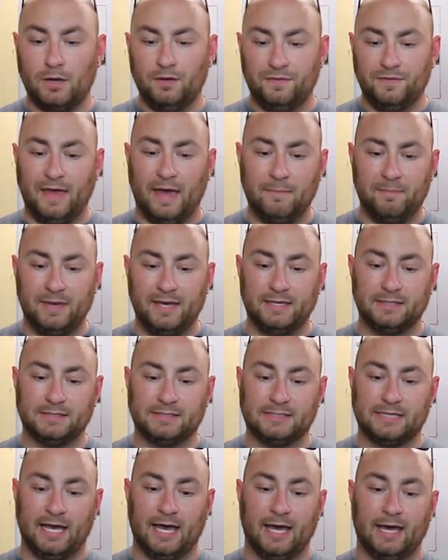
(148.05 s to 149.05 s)
that being
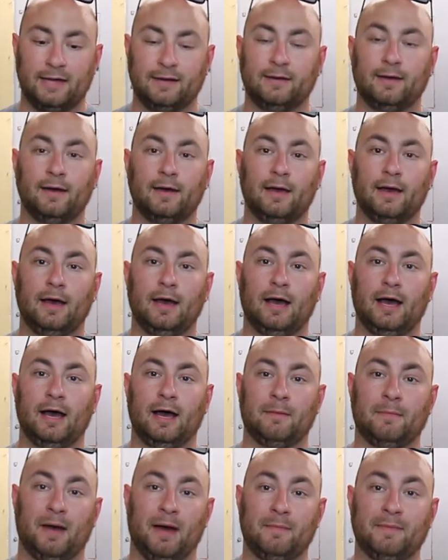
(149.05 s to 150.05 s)
said,
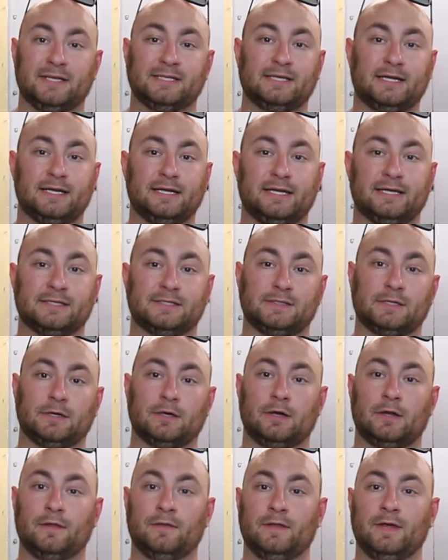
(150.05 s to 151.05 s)
um, I'm excited to get
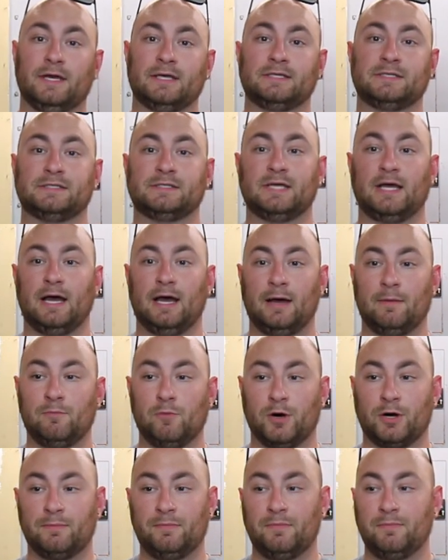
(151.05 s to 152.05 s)
started on this. Um,
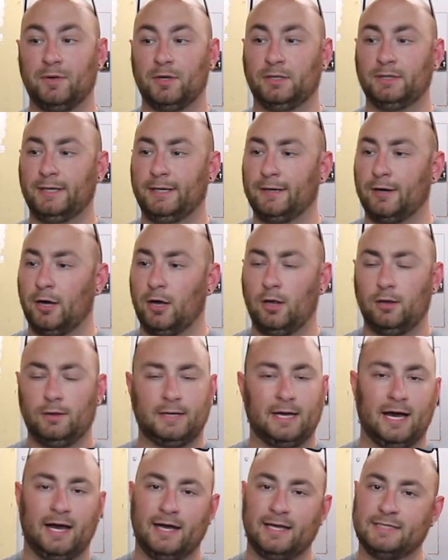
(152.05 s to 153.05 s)
we're going to be building
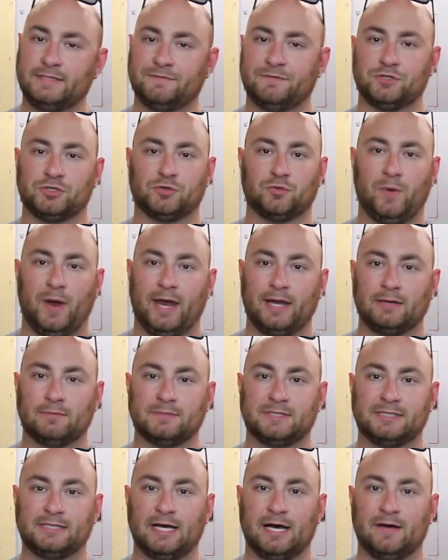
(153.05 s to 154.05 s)
all kinds of just random
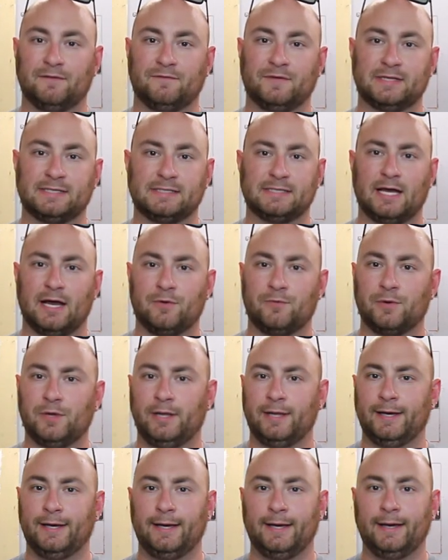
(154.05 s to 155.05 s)
stuff. It's not
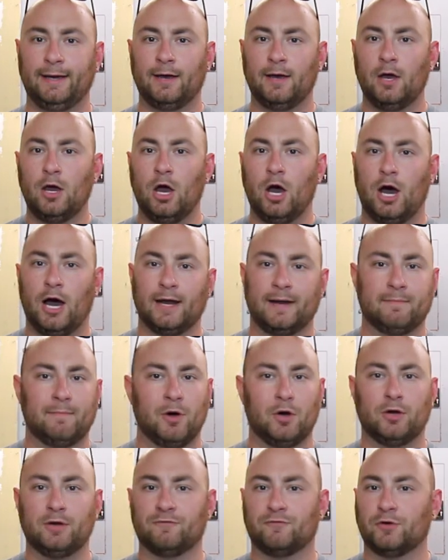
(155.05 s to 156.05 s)
really
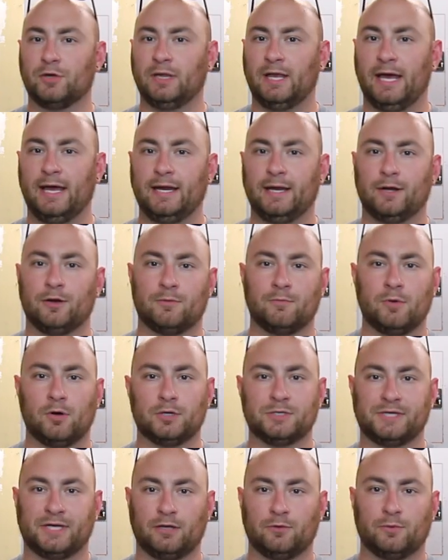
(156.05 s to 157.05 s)
automotive related or
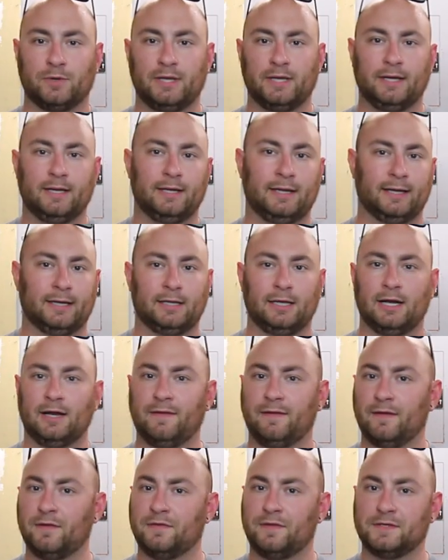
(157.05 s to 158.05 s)
motorcycle related like a lot of
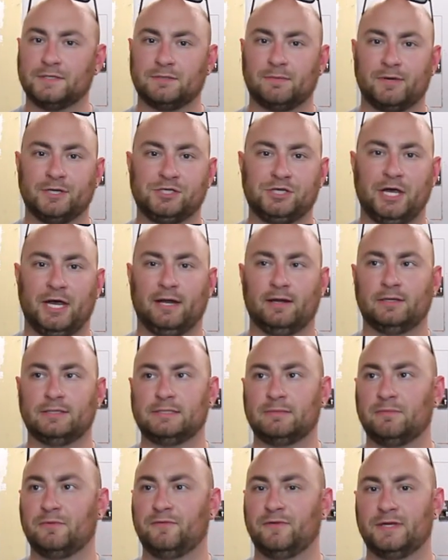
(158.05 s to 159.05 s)
the other things on my channel.
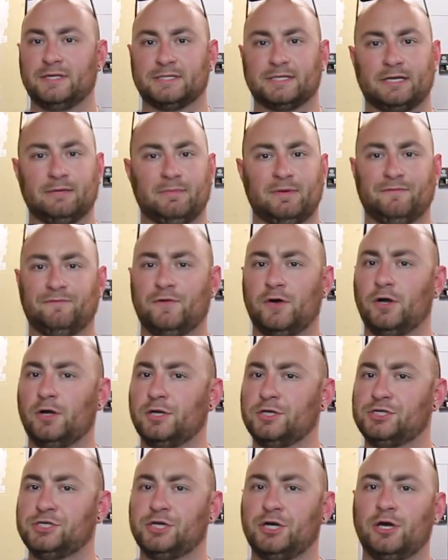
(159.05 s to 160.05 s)
Some of it is going to be
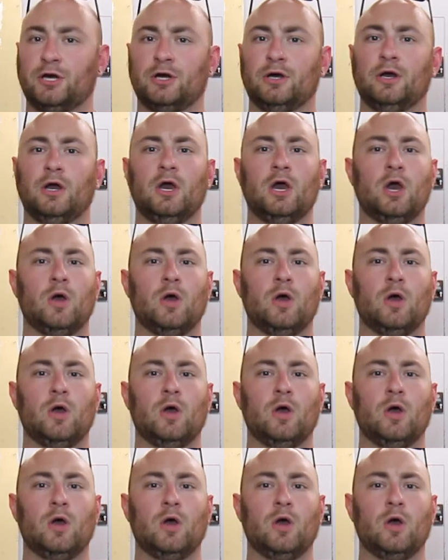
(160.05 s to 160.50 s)
furniture.